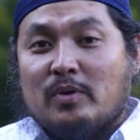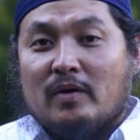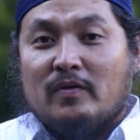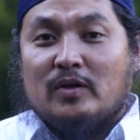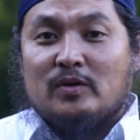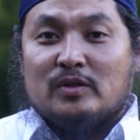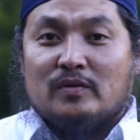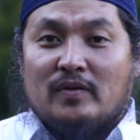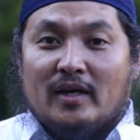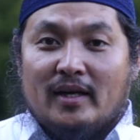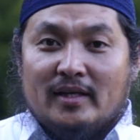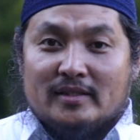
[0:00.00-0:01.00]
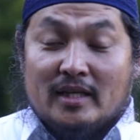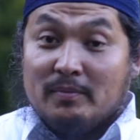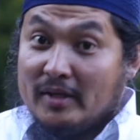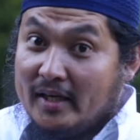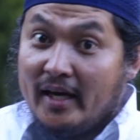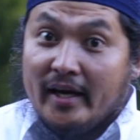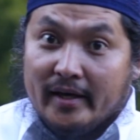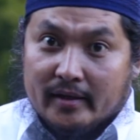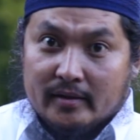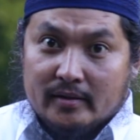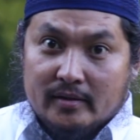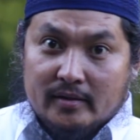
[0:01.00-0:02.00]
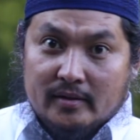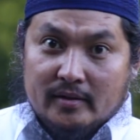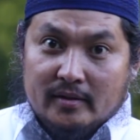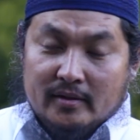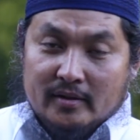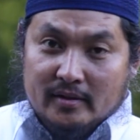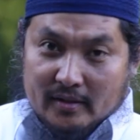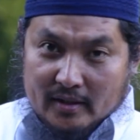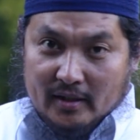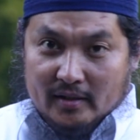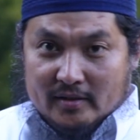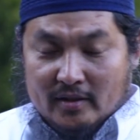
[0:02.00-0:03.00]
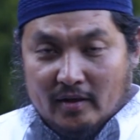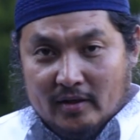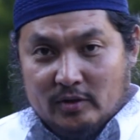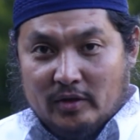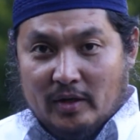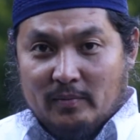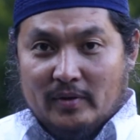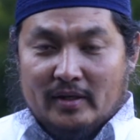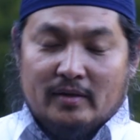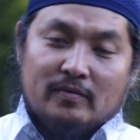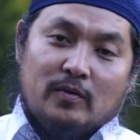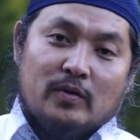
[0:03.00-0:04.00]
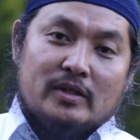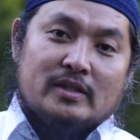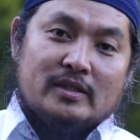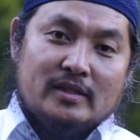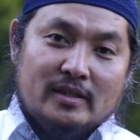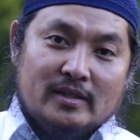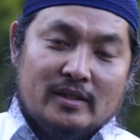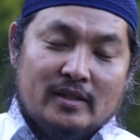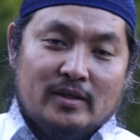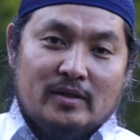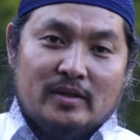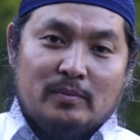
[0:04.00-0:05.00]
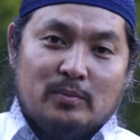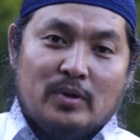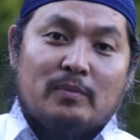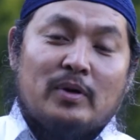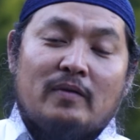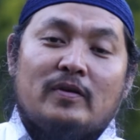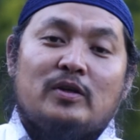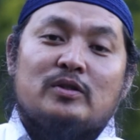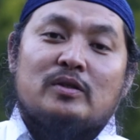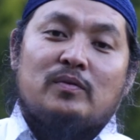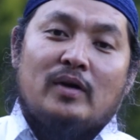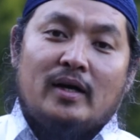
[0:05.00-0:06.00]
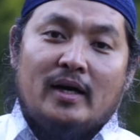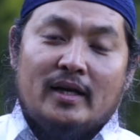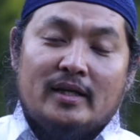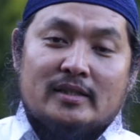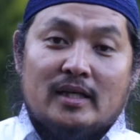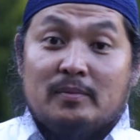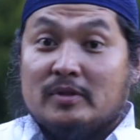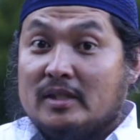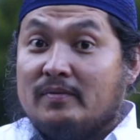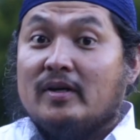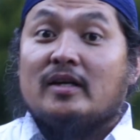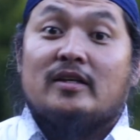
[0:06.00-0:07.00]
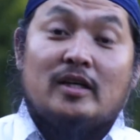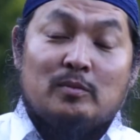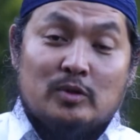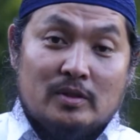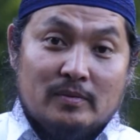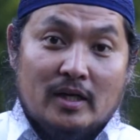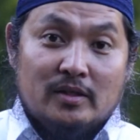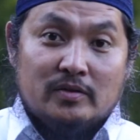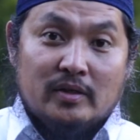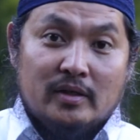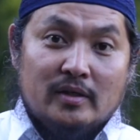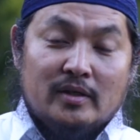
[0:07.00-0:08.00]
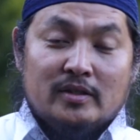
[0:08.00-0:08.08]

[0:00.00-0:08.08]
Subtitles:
Prophet Yusuf alayhi salam, the king saw a dream. And of course, the Prophet Yusuf alayhi salam was living in a non-Muslim country.